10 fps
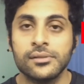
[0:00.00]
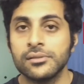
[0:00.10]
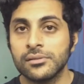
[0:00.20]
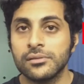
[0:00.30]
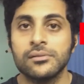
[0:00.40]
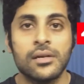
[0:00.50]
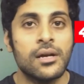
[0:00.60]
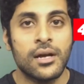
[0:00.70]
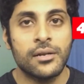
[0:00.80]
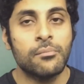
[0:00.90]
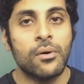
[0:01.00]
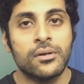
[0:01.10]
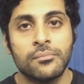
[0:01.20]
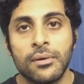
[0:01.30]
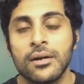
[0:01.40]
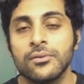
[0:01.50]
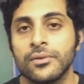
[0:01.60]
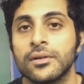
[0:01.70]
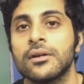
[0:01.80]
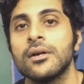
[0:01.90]
This is an important part of
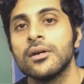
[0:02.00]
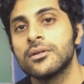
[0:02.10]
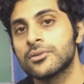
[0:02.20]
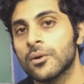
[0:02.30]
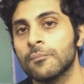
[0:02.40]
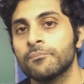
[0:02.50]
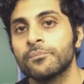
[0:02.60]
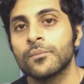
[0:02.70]
it. So